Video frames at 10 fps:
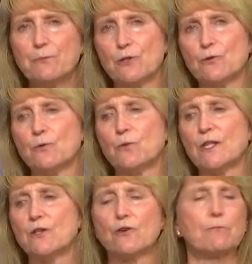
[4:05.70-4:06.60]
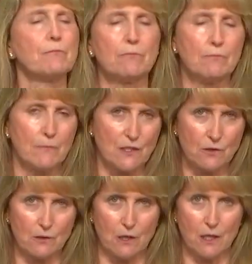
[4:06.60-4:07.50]
you with your
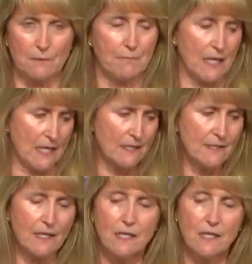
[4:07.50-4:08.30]
muscle mass